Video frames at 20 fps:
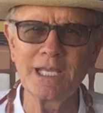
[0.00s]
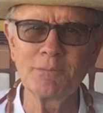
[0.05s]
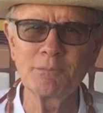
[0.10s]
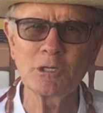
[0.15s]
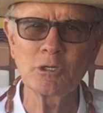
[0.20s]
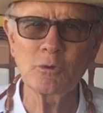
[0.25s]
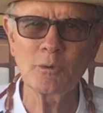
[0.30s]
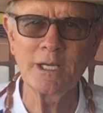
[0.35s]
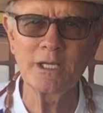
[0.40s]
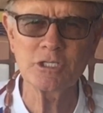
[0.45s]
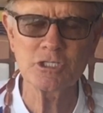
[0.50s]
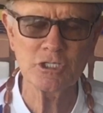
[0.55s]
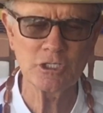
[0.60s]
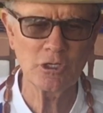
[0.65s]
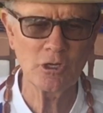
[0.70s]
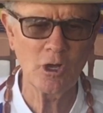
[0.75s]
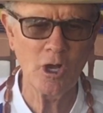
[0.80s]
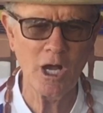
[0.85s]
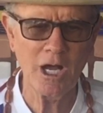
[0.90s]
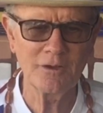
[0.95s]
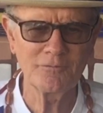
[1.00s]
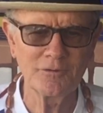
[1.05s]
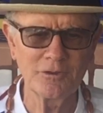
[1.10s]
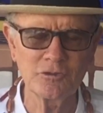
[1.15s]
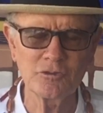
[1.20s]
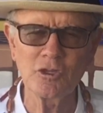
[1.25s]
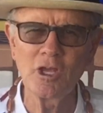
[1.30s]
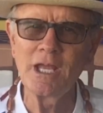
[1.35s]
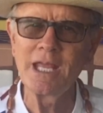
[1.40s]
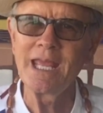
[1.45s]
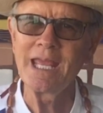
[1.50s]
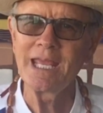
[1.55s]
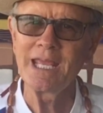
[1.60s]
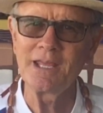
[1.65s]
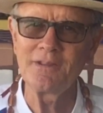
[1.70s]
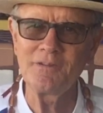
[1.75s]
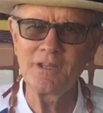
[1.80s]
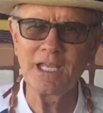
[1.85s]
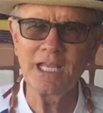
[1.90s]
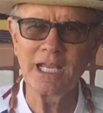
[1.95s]
immigration office
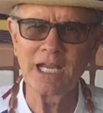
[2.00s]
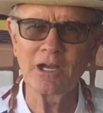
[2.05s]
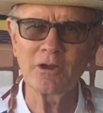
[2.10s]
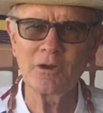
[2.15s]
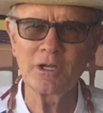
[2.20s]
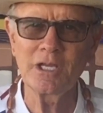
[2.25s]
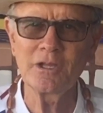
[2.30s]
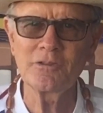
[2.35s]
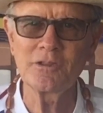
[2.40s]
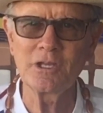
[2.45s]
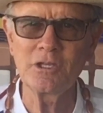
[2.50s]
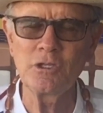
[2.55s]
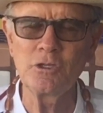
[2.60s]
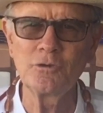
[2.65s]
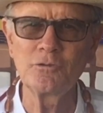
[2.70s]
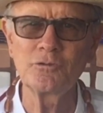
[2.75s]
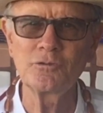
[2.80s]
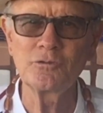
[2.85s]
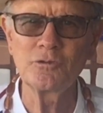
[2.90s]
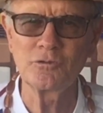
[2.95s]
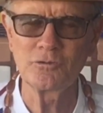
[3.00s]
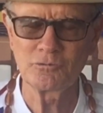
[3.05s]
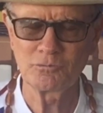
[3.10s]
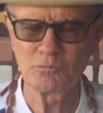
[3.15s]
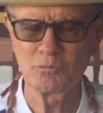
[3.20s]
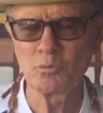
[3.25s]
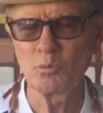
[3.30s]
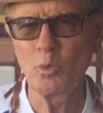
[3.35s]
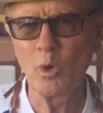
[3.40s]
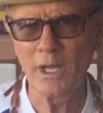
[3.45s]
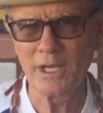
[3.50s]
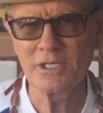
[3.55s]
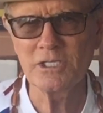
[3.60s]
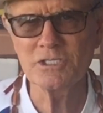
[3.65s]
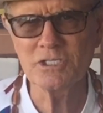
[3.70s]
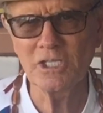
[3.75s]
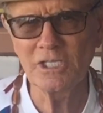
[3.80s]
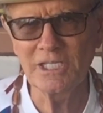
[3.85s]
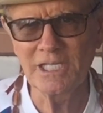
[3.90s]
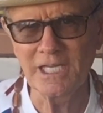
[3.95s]
in the area that you've wanted
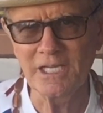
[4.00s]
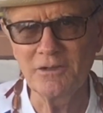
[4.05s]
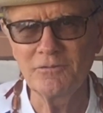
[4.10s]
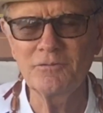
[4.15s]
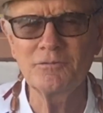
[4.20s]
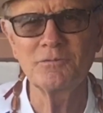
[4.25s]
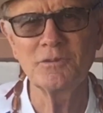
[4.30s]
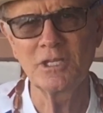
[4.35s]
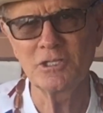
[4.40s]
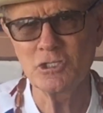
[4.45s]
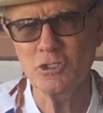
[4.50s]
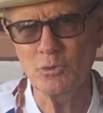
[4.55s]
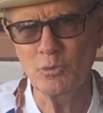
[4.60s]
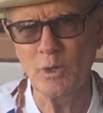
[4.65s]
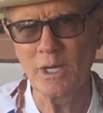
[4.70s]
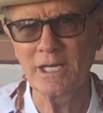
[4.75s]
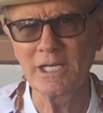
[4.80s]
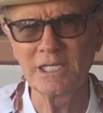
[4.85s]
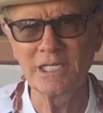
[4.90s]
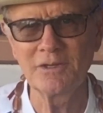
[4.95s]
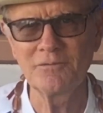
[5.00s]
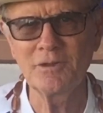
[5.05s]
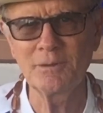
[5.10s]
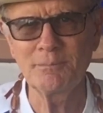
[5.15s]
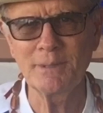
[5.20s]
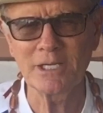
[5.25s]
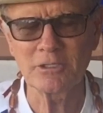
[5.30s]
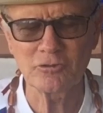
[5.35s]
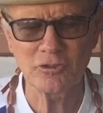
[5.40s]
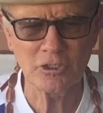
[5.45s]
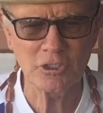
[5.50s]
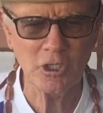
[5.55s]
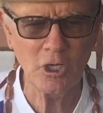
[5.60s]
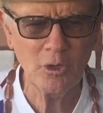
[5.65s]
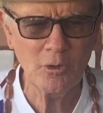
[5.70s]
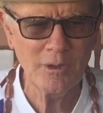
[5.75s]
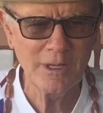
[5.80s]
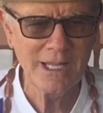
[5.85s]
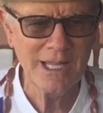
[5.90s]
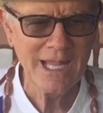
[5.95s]
to live, that you want to live in
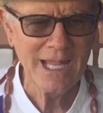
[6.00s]
Mexico,